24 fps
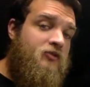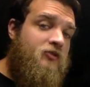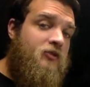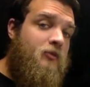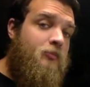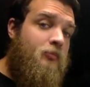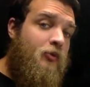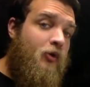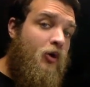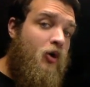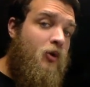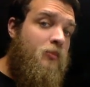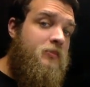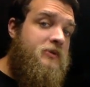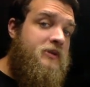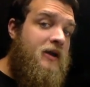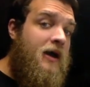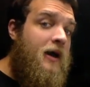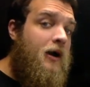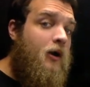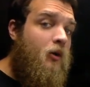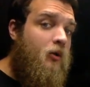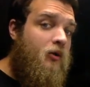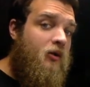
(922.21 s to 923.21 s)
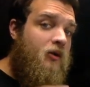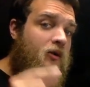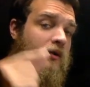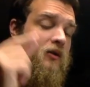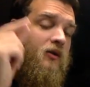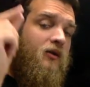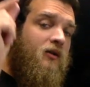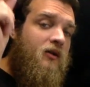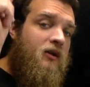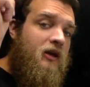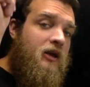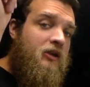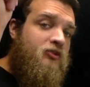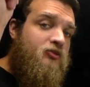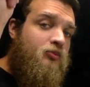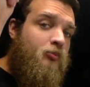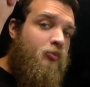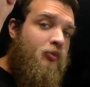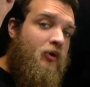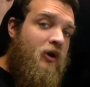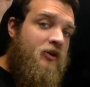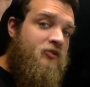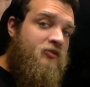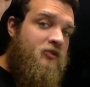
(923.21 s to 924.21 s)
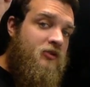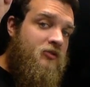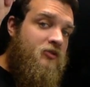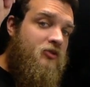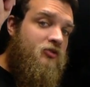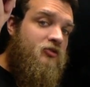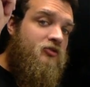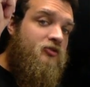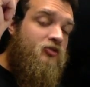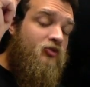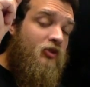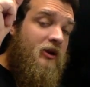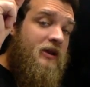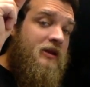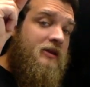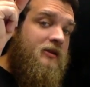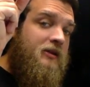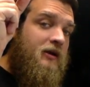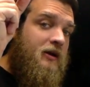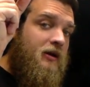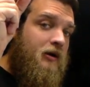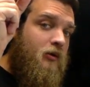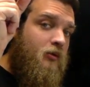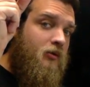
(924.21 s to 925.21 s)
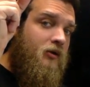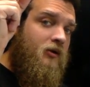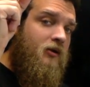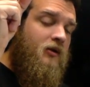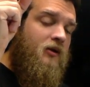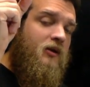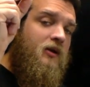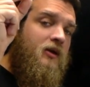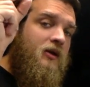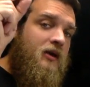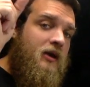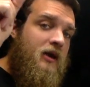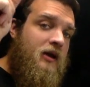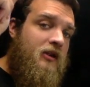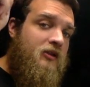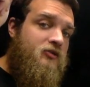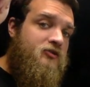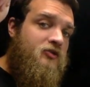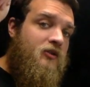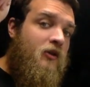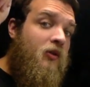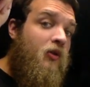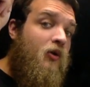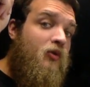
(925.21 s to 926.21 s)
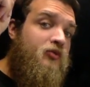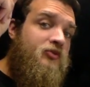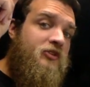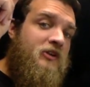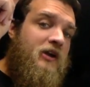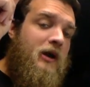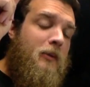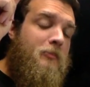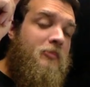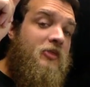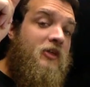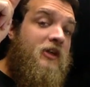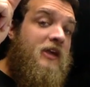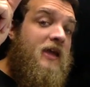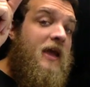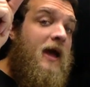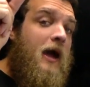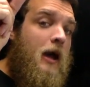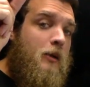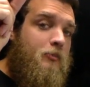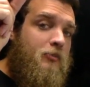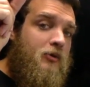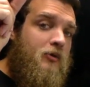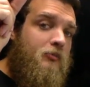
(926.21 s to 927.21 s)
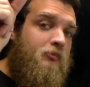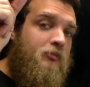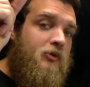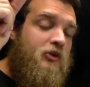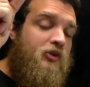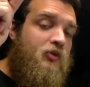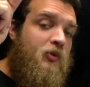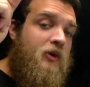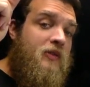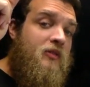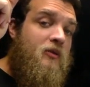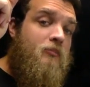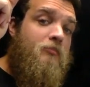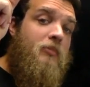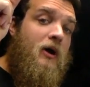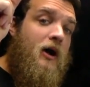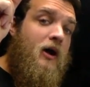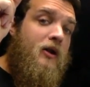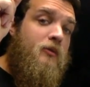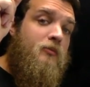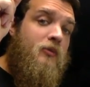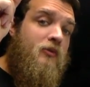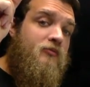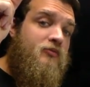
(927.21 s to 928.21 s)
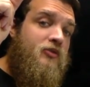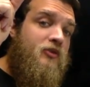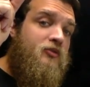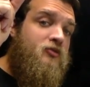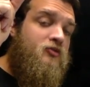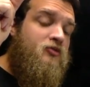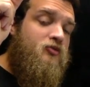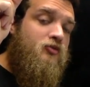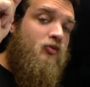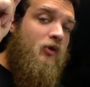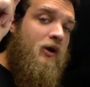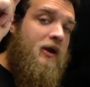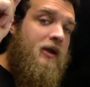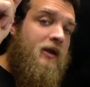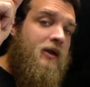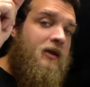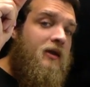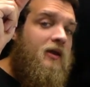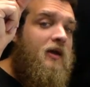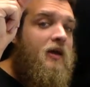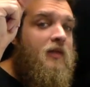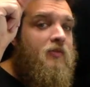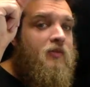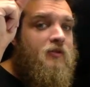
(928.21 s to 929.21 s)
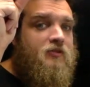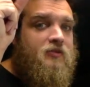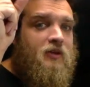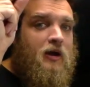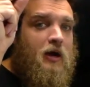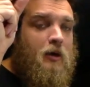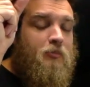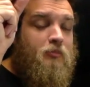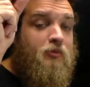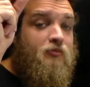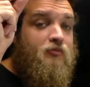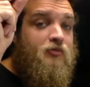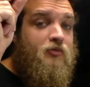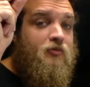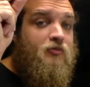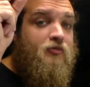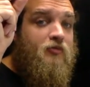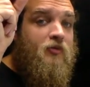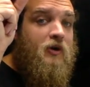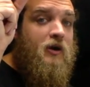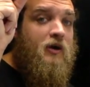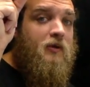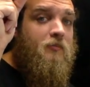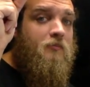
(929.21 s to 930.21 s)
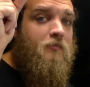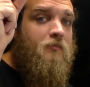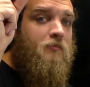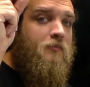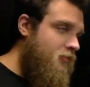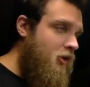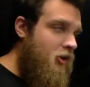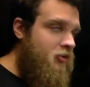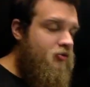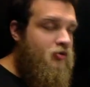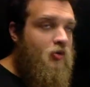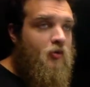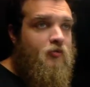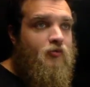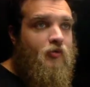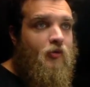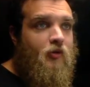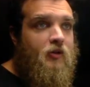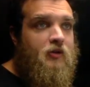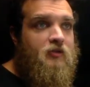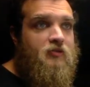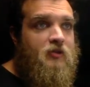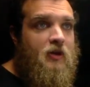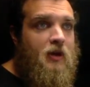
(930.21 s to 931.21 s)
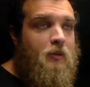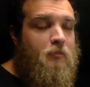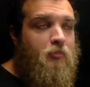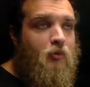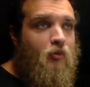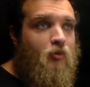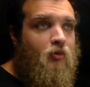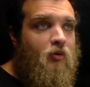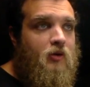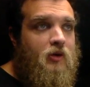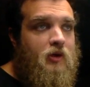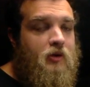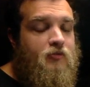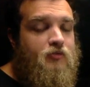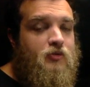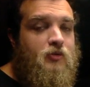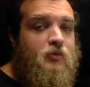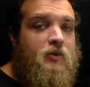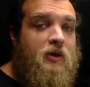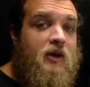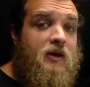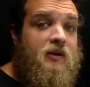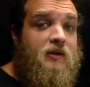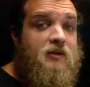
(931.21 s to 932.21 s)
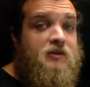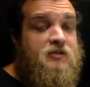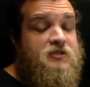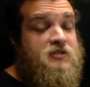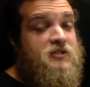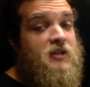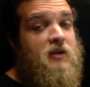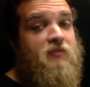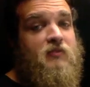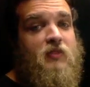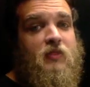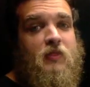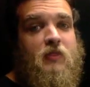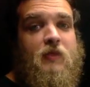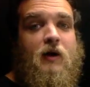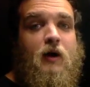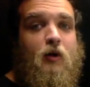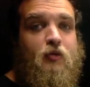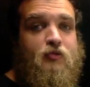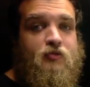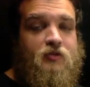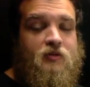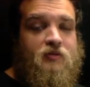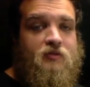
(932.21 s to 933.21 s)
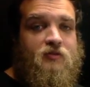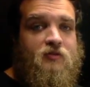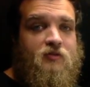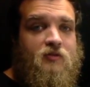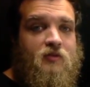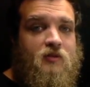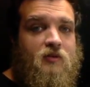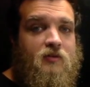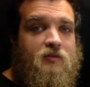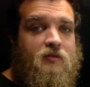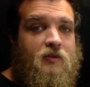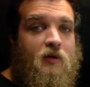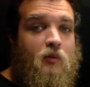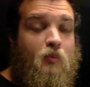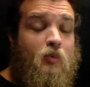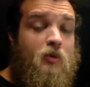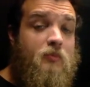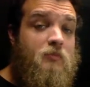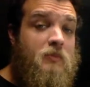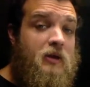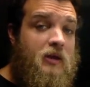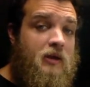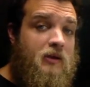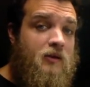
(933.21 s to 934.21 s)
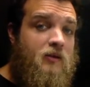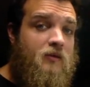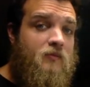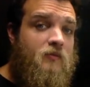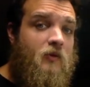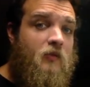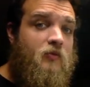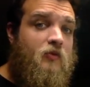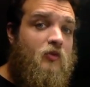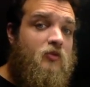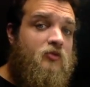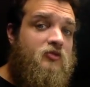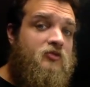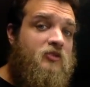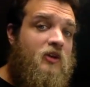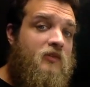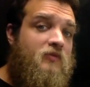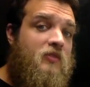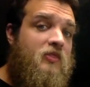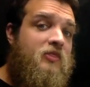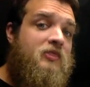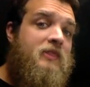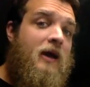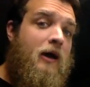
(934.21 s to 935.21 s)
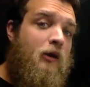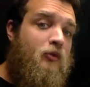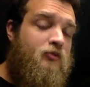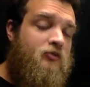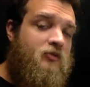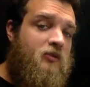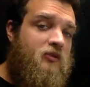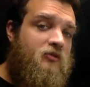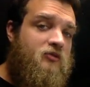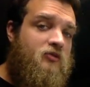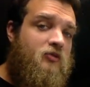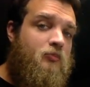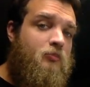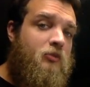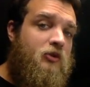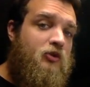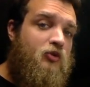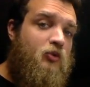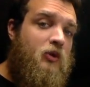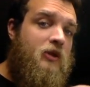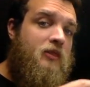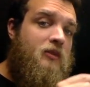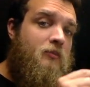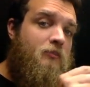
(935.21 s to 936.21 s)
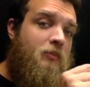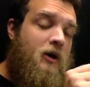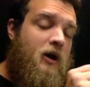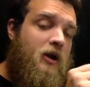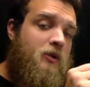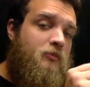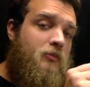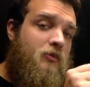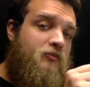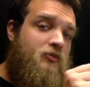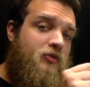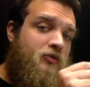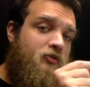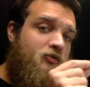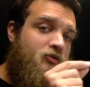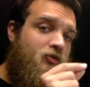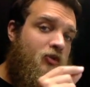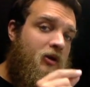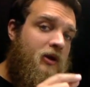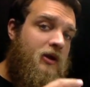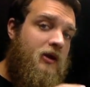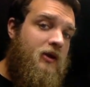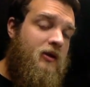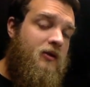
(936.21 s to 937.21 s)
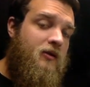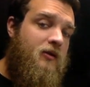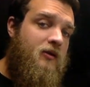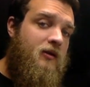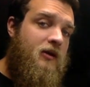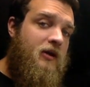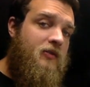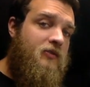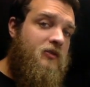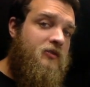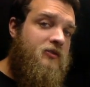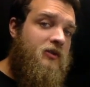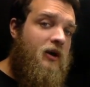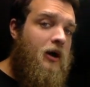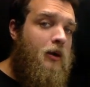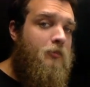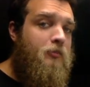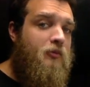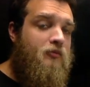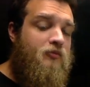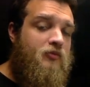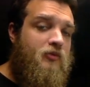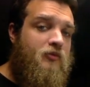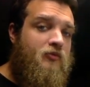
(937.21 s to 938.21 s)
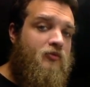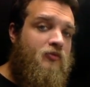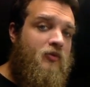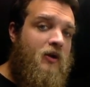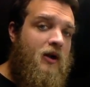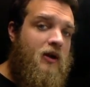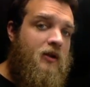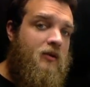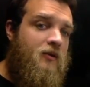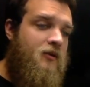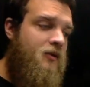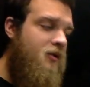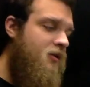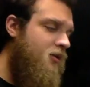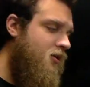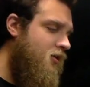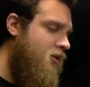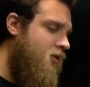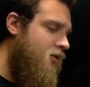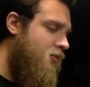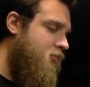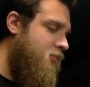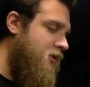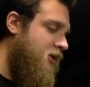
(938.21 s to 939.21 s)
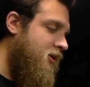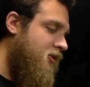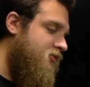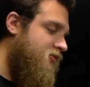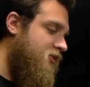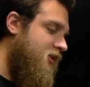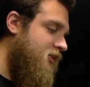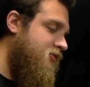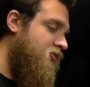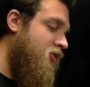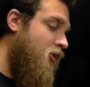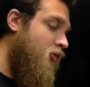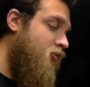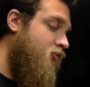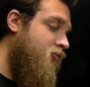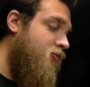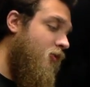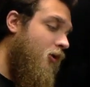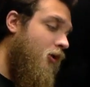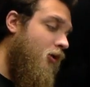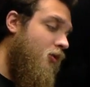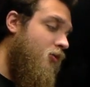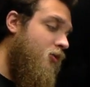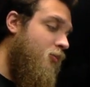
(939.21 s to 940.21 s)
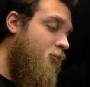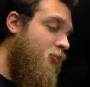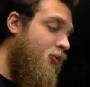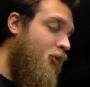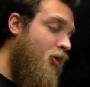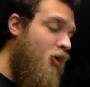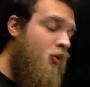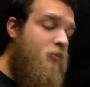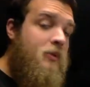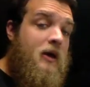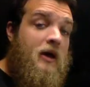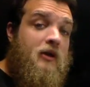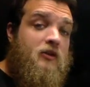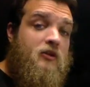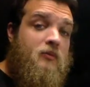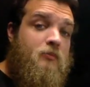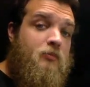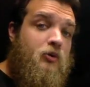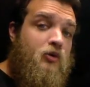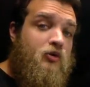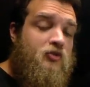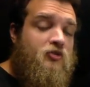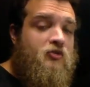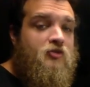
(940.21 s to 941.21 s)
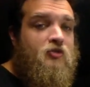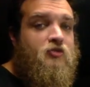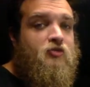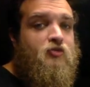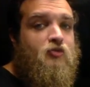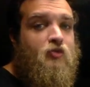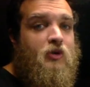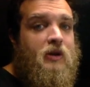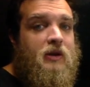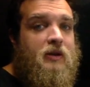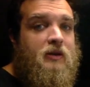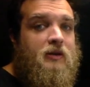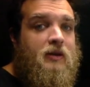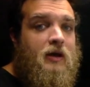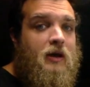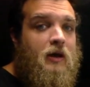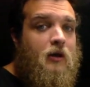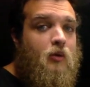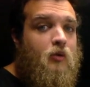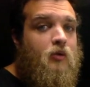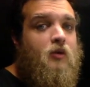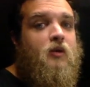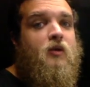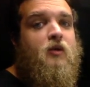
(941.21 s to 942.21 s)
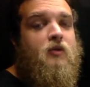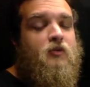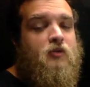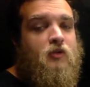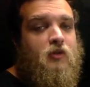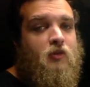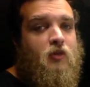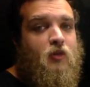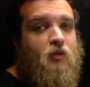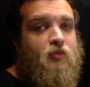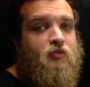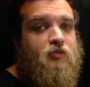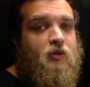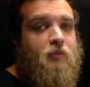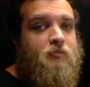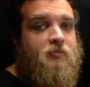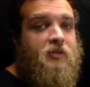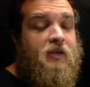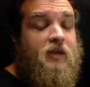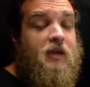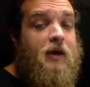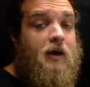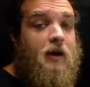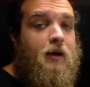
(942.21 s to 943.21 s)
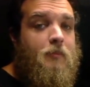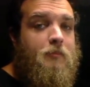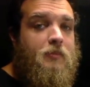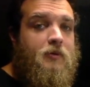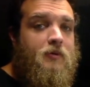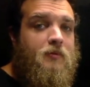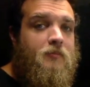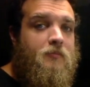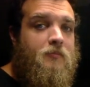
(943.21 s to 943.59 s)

the probe down, it's pressing the string down and it's closing up the gap between the bottom of the string and the top of the fret. So for example, if you get 7 thousandths, that would mean that there's 7 thousandths between the bottom of the string and the top of the fret, because that's how far the probe had to push the string down to close up the gap.